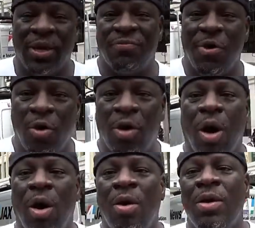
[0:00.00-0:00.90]
a phone
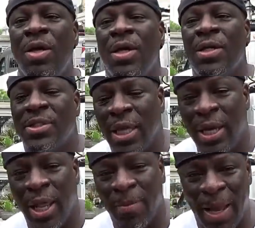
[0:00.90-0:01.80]
call
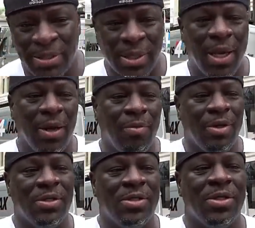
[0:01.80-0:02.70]
stating that my son
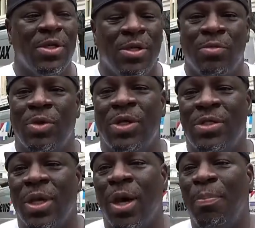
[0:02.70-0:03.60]

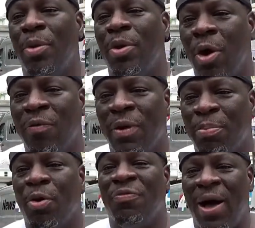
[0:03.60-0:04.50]
was pulled over and
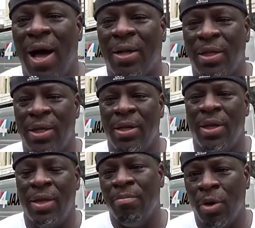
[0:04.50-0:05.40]
profiled
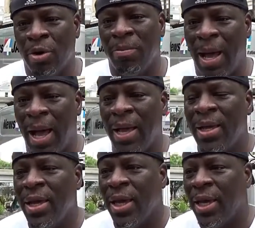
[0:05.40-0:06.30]
and murdered by
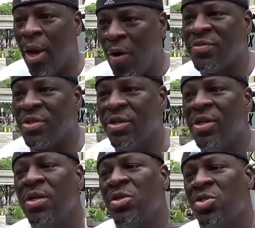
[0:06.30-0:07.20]
an officer.
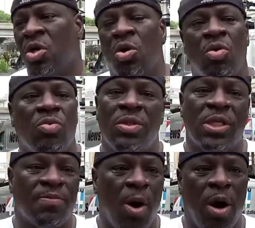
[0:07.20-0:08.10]
So
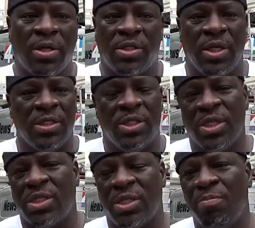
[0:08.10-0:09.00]
this march is
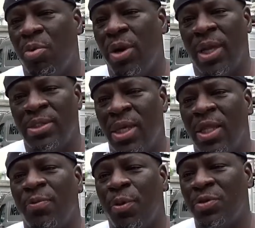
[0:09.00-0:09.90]
just as important as the
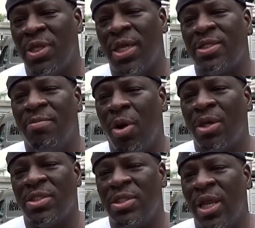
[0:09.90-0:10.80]
other protests and
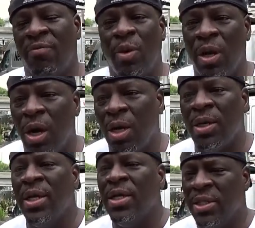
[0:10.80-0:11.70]
marches that have went
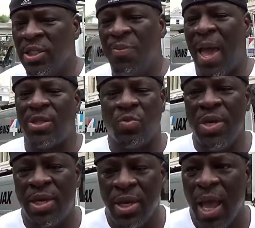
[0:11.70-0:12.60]
on this past
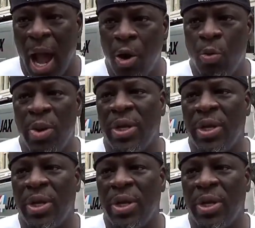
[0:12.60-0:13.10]
week. I hope we